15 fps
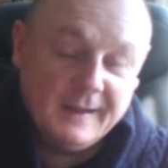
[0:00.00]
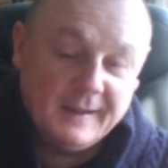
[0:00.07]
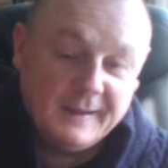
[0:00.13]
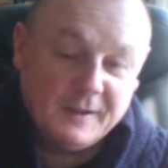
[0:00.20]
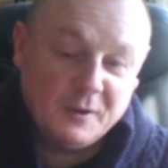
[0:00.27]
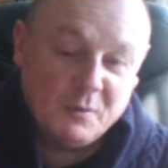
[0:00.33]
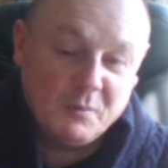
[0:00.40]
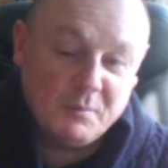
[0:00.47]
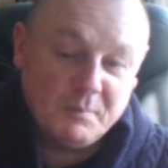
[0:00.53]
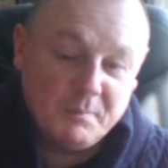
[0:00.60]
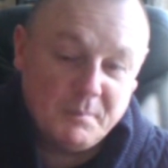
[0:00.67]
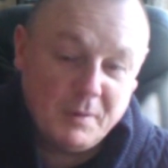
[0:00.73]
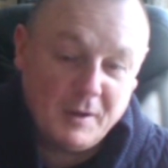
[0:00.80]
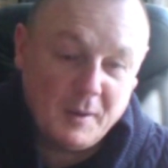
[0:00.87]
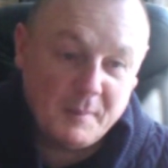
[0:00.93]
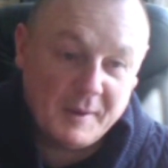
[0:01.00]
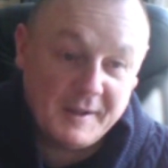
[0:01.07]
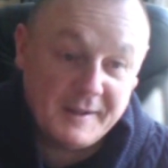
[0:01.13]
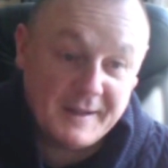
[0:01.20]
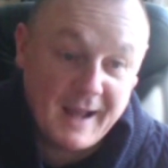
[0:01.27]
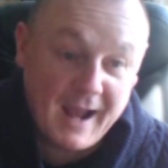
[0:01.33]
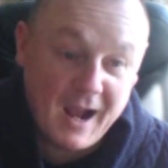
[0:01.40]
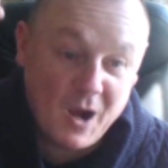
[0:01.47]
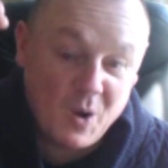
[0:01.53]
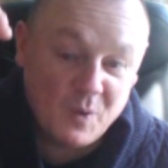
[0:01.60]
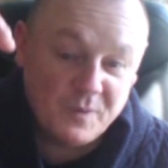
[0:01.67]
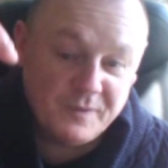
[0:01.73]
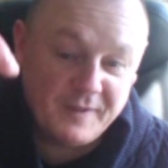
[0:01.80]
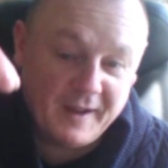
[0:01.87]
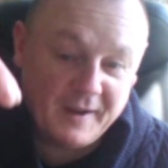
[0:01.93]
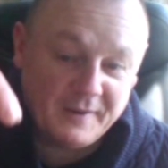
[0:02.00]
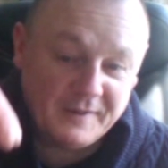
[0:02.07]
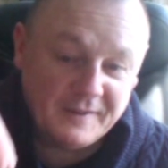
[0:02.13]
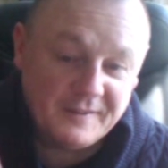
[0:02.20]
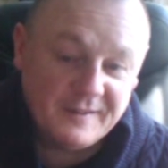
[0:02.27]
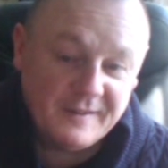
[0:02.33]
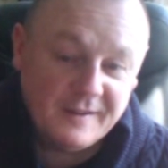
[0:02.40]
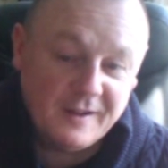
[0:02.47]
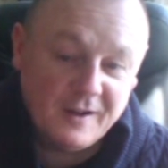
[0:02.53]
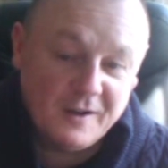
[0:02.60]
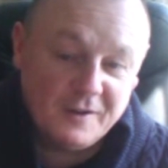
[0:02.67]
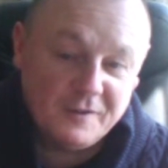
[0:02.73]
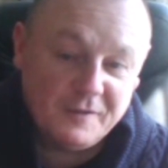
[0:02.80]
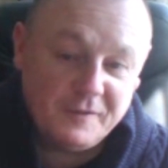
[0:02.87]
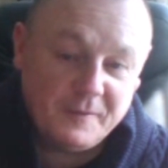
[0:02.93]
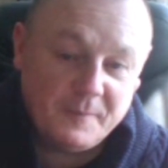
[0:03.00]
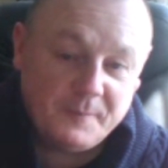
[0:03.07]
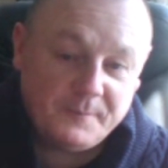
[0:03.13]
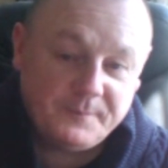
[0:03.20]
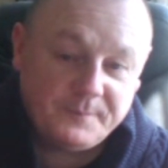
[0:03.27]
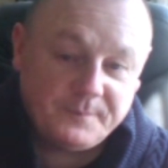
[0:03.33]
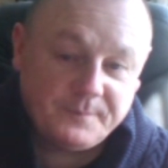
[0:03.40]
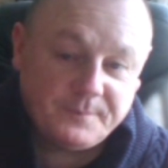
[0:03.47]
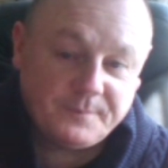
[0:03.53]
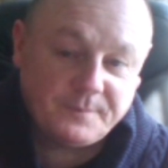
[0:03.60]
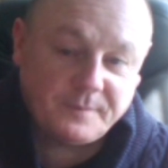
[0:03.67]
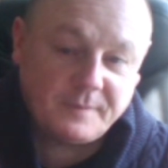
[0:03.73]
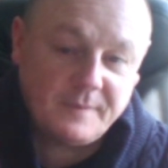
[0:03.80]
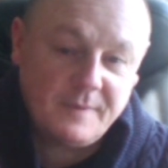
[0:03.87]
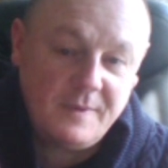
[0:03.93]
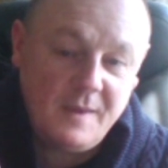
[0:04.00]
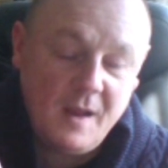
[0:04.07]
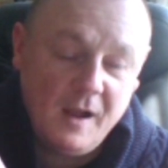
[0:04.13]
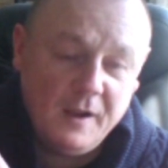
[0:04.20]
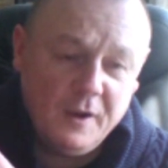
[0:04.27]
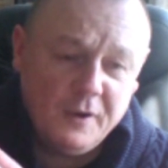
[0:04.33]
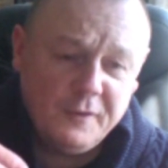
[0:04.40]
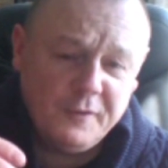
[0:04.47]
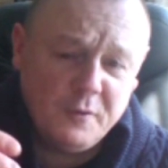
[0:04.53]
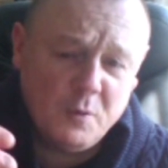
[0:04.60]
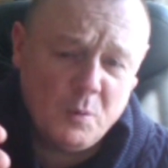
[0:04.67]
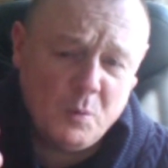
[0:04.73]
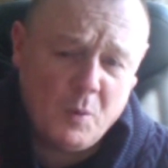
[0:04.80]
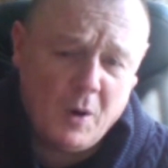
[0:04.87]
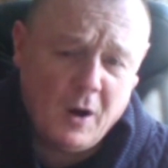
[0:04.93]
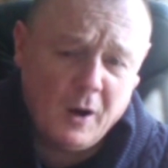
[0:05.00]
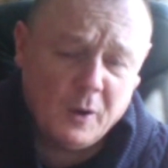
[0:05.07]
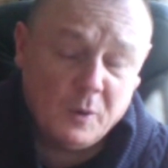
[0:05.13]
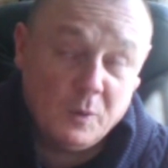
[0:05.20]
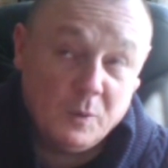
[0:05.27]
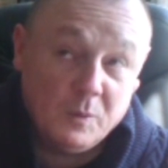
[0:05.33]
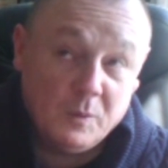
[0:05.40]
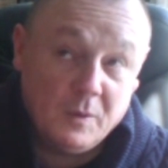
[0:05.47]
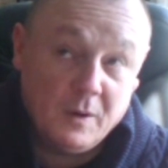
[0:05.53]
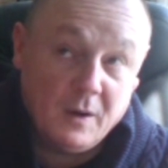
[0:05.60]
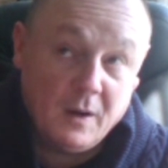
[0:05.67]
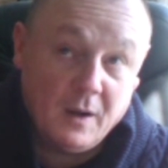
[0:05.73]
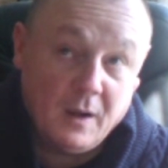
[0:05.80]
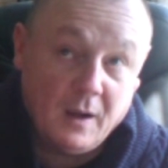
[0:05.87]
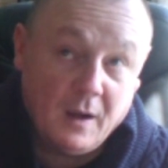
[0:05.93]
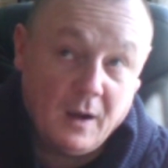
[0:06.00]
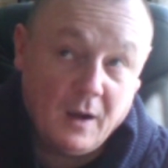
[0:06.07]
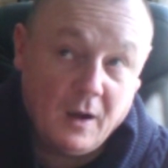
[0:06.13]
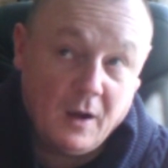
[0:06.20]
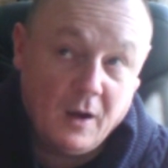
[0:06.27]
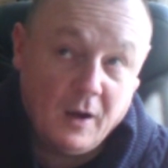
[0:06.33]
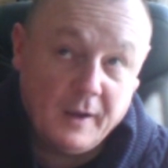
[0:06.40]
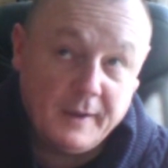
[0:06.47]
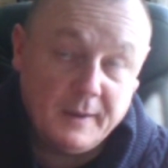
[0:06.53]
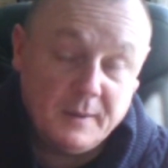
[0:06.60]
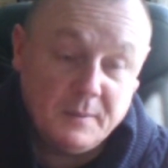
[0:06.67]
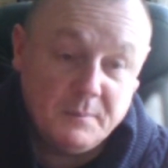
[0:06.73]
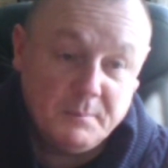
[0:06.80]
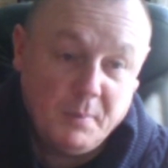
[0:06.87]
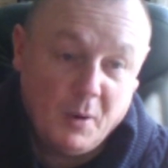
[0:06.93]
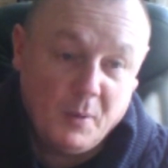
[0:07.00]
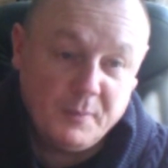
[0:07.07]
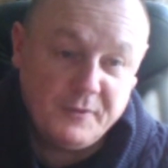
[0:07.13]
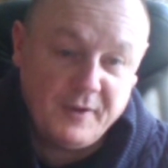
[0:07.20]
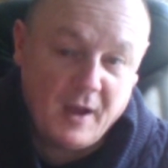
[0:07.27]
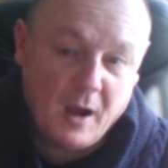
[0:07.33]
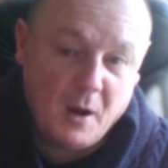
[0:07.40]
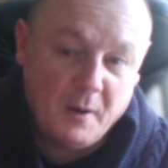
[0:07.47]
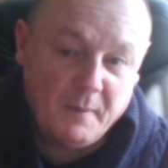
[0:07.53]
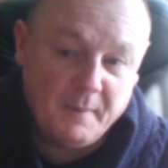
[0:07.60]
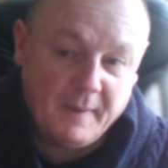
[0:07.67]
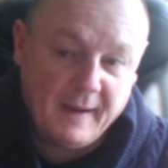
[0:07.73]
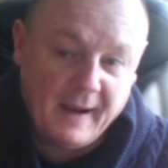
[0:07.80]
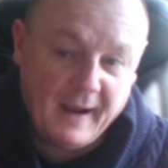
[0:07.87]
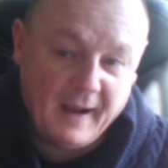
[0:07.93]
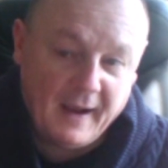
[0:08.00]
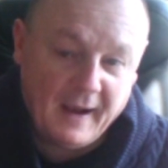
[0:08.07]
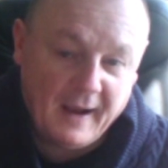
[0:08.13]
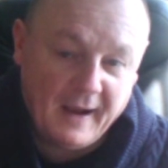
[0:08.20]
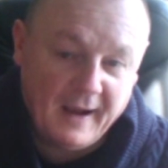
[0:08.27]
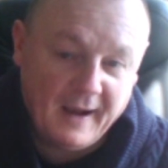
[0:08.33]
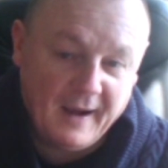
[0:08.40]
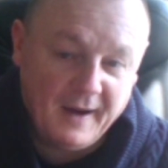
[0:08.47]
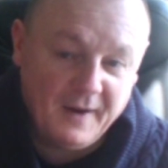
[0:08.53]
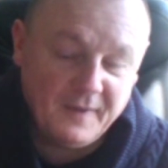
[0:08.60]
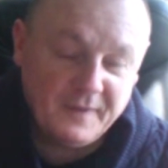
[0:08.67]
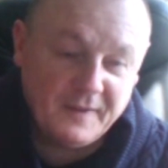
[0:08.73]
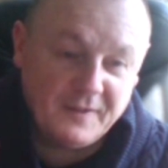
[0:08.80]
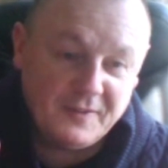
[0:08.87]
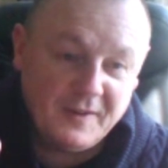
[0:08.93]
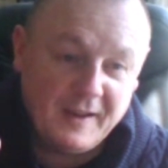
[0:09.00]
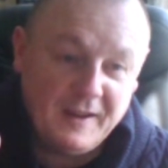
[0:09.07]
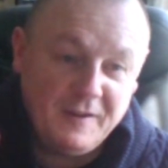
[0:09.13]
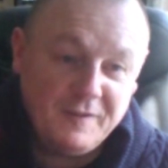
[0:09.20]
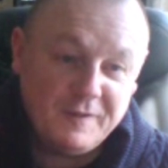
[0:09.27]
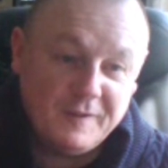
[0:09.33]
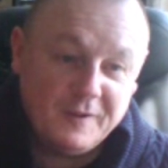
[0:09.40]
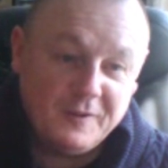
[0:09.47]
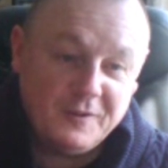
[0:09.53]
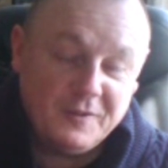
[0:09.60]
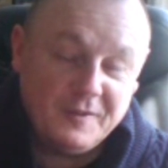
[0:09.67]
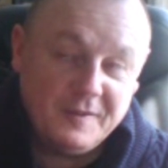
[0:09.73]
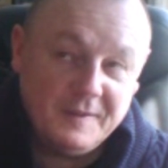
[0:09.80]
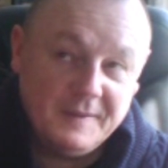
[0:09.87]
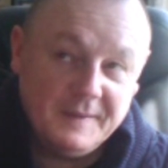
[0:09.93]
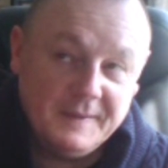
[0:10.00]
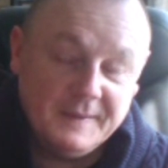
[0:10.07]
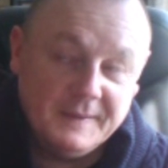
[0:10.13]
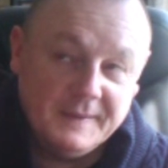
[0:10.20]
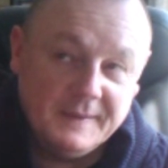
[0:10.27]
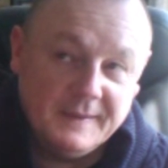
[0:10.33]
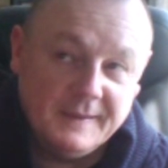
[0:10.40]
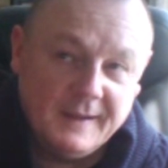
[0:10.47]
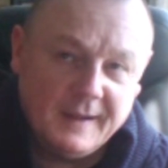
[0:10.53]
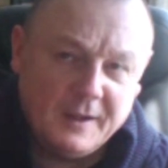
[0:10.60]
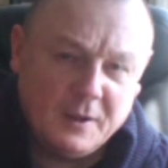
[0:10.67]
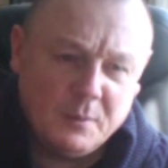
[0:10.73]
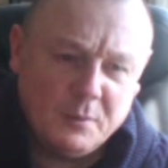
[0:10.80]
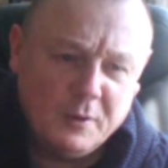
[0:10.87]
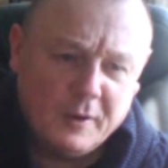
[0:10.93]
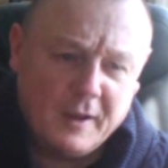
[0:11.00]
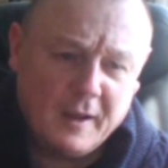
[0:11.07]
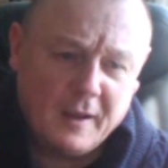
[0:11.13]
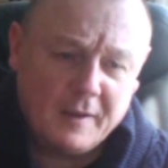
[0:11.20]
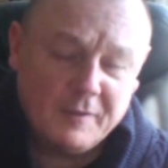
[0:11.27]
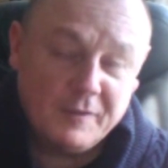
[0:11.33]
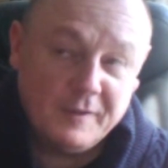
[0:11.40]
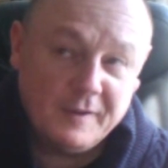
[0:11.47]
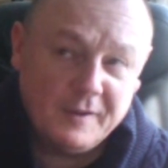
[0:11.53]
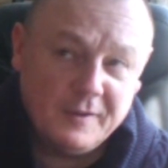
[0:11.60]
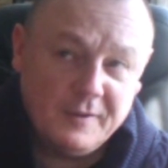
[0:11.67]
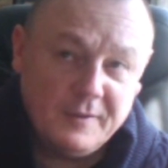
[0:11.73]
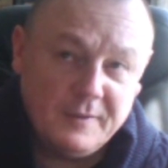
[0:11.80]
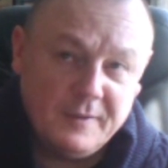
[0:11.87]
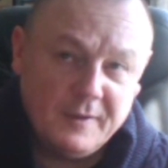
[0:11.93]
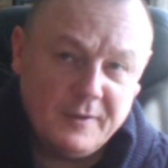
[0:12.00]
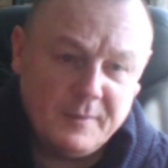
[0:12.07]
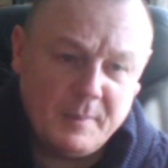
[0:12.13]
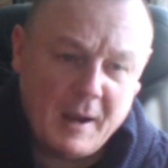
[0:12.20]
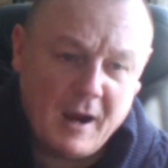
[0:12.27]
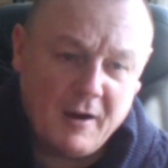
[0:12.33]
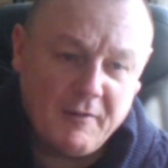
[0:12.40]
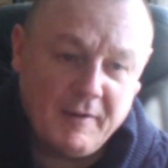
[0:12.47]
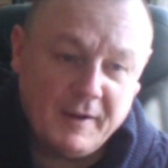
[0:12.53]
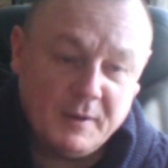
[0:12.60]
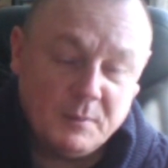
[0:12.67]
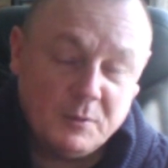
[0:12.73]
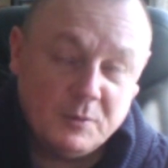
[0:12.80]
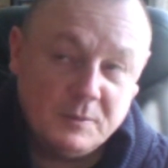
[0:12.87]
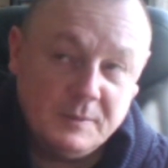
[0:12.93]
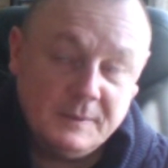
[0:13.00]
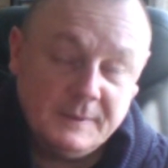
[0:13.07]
And I plummet down into the earth. And after a while, I popped out on this heathland, and I'm looking for this power animal.